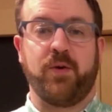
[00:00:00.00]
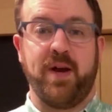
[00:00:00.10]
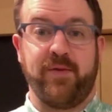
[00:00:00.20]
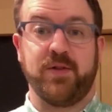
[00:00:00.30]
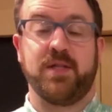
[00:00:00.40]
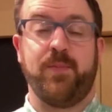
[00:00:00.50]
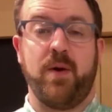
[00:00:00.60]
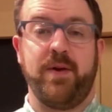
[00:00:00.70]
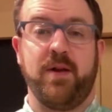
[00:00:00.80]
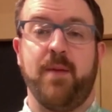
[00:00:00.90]
Creative Arts
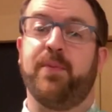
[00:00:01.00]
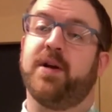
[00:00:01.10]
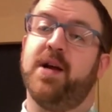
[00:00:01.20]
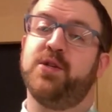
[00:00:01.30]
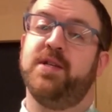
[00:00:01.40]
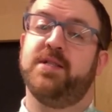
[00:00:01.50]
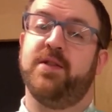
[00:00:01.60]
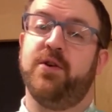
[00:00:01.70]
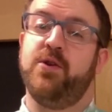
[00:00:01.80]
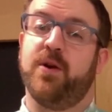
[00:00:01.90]
Department and percussionist in
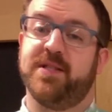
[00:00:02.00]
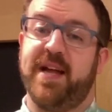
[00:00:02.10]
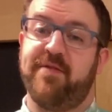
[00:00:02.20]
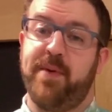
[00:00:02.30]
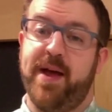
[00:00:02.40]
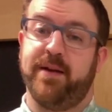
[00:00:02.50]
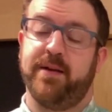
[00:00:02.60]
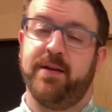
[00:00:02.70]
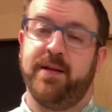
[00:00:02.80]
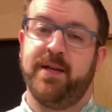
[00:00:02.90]
the New York Staff Band.
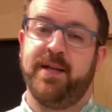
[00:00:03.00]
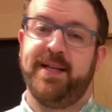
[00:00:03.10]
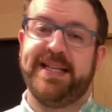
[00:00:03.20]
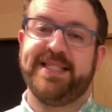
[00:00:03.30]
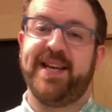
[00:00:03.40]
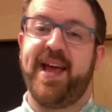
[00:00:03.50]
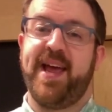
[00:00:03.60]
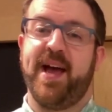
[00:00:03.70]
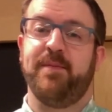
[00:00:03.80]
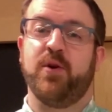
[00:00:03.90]

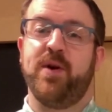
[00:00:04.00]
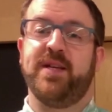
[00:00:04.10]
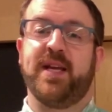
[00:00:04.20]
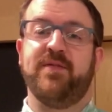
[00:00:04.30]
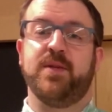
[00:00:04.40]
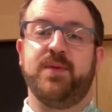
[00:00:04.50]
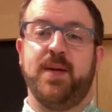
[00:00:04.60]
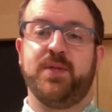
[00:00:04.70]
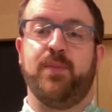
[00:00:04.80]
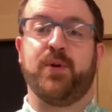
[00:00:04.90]
Today I'm going to give some
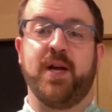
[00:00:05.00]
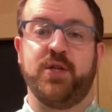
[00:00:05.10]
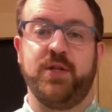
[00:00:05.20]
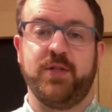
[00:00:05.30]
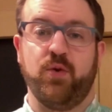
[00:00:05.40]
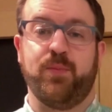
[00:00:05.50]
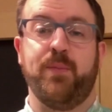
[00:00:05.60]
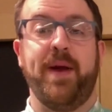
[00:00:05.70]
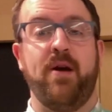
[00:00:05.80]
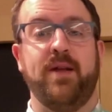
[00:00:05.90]
tips to percussionists who are
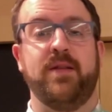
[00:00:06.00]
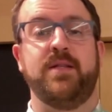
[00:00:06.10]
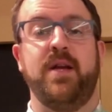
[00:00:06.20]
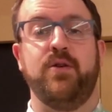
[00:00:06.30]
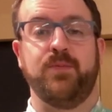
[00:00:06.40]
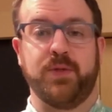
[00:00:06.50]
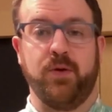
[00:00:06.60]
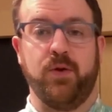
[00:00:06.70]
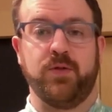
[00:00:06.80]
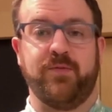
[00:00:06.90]
preparing the snare drum
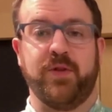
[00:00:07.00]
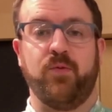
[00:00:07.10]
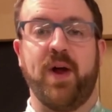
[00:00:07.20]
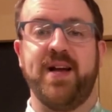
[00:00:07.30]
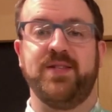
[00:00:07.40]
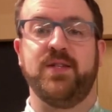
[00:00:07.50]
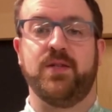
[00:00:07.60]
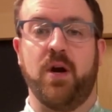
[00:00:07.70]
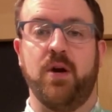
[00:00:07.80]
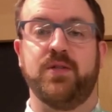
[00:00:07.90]
solos for the Rising
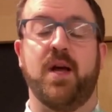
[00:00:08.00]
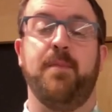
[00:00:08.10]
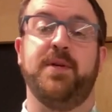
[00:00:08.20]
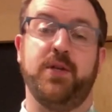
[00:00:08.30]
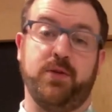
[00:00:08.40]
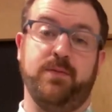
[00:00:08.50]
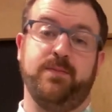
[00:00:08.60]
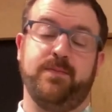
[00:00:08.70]
Stars competition.